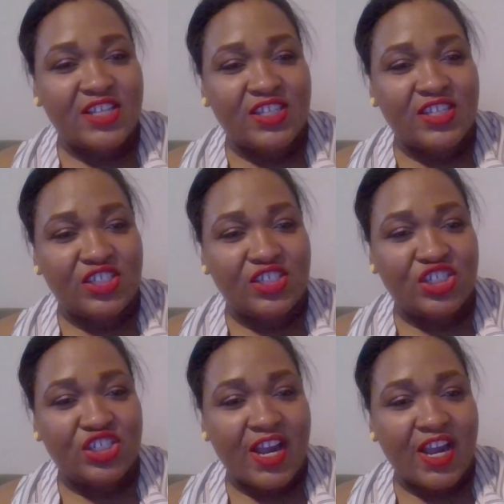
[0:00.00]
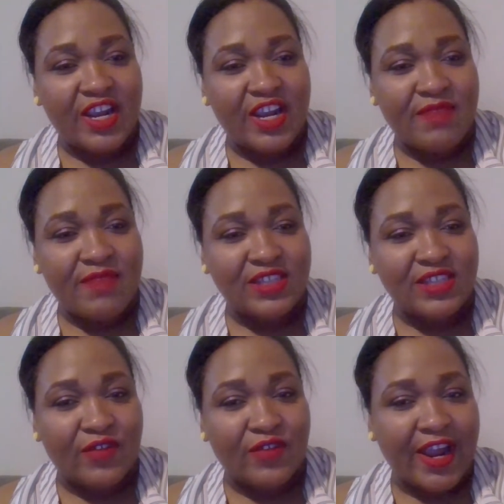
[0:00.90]
Shine Mask for
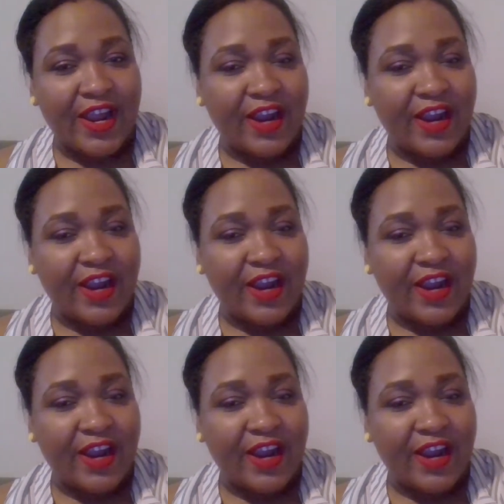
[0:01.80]
hair.